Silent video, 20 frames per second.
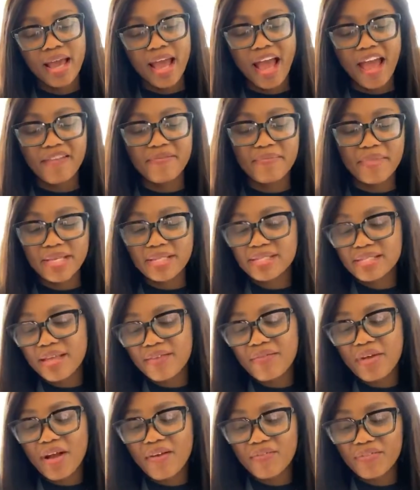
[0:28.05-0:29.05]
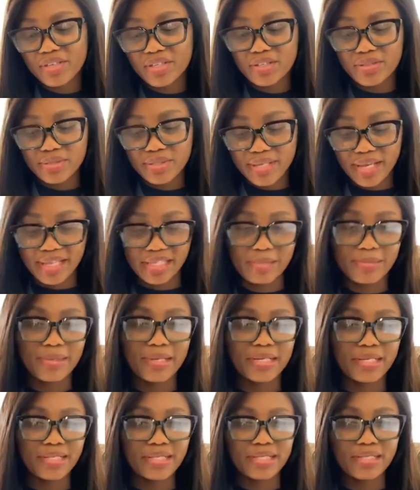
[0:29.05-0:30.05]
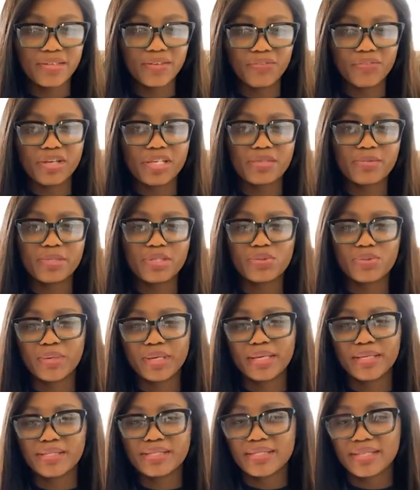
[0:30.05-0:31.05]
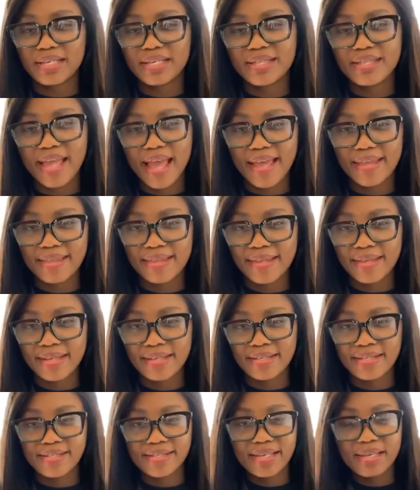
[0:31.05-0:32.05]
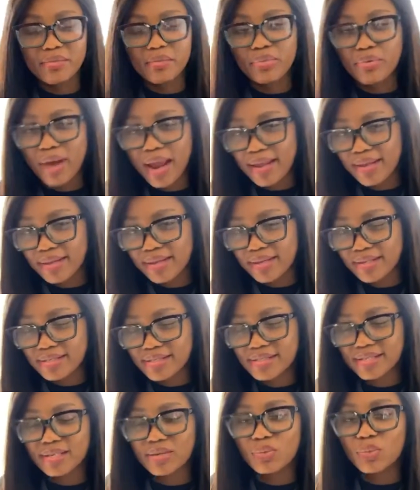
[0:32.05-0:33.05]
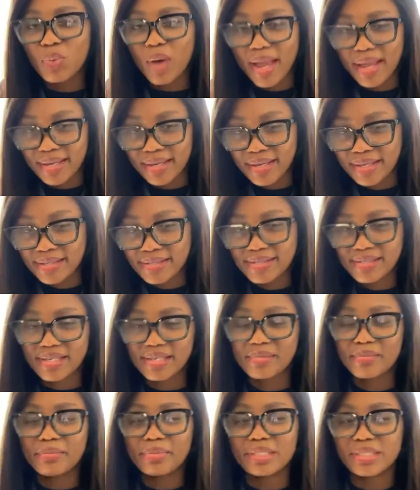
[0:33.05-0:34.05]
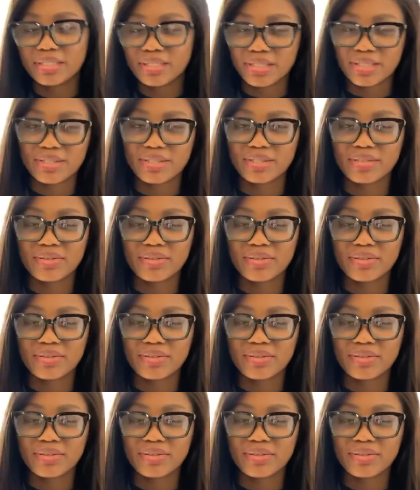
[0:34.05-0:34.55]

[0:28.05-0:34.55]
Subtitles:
I've made several videos explaining the difference between skin lightening, skin brightening, skin whitening, skin bleaching.